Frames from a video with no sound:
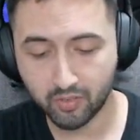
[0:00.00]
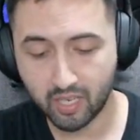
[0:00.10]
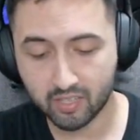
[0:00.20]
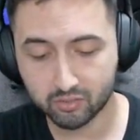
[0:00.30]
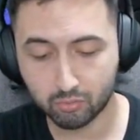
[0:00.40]
It
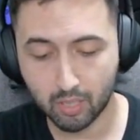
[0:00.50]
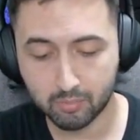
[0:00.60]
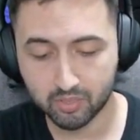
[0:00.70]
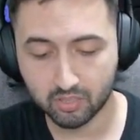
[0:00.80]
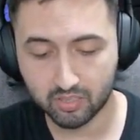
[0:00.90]
has
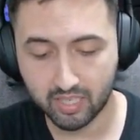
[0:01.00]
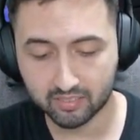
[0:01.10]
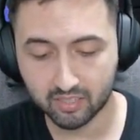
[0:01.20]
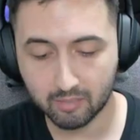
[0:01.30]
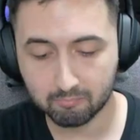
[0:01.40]
drops in
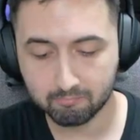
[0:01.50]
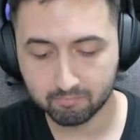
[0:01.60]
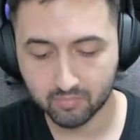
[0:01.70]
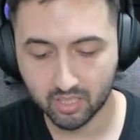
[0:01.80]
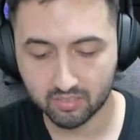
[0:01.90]
nighttime
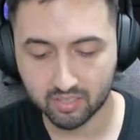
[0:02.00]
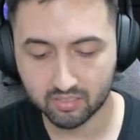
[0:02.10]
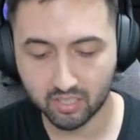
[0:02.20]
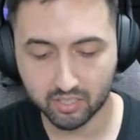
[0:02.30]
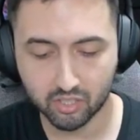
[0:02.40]
in these
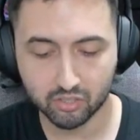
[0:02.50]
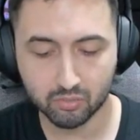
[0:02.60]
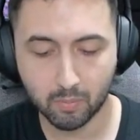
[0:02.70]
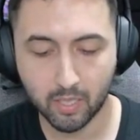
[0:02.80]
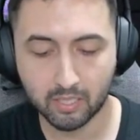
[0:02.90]
sections,
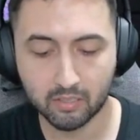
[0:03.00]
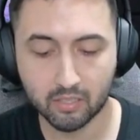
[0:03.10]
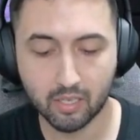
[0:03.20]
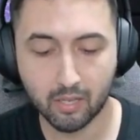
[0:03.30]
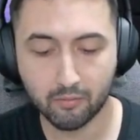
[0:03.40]
but in
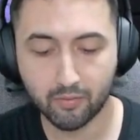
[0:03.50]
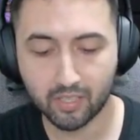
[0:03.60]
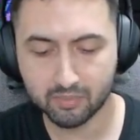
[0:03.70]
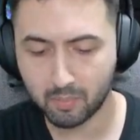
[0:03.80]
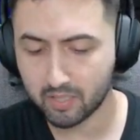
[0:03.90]
the
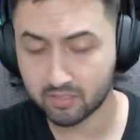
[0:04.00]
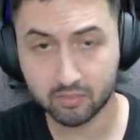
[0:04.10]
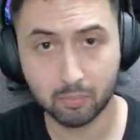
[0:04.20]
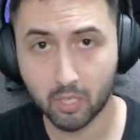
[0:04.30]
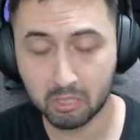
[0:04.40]
fast-paced
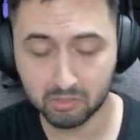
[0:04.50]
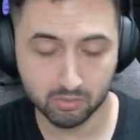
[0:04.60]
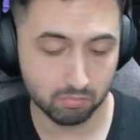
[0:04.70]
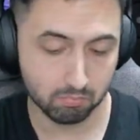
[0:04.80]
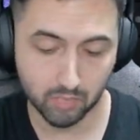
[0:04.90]

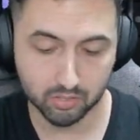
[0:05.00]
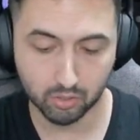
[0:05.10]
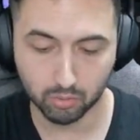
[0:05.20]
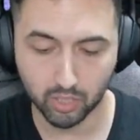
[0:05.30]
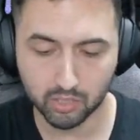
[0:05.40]
parts, it's
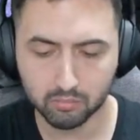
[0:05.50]
okay.